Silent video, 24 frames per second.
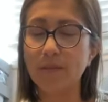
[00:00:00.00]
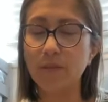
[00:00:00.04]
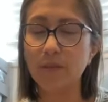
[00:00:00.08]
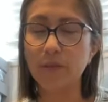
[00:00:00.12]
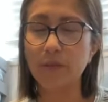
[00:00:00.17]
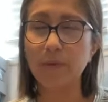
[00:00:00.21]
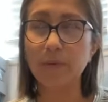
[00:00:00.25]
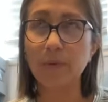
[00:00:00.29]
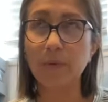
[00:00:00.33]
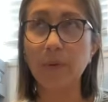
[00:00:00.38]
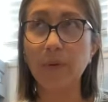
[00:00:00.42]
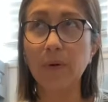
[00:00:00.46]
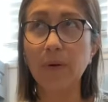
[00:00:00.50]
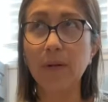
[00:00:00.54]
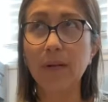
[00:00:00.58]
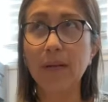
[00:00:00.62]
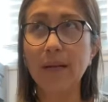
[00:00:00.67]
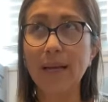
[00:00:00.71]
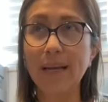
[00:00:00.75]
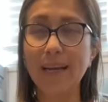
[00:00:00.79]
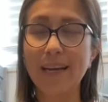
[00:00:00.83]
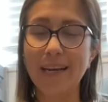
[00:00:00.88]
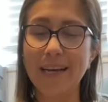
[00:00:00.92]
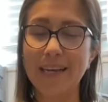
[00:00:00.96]
to
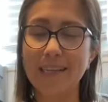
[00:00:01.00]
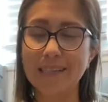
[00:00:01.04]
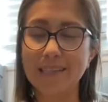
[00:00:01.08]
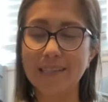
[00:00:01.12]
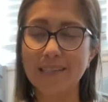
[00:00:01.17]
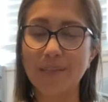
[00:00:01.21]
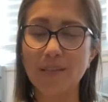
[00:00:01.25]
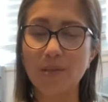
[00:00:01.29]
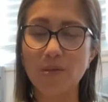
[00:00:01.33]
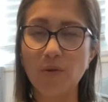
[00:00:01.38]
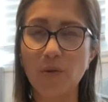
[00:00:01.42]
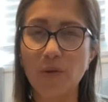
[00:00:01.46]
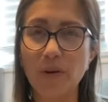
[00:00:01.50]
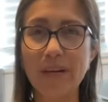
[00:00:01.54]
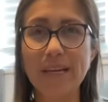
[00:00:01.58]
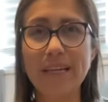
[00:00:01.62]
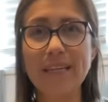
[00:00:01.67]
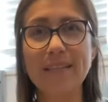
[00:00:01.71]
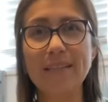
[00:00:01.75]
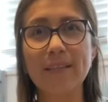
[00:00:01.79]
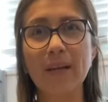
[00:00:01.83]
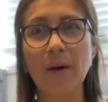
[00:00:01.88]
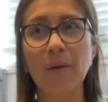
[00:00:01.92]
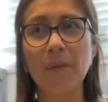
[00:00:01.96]
enhance the story.
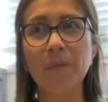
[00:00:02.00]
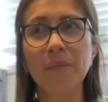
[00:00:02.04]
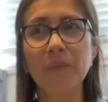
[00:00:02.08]
So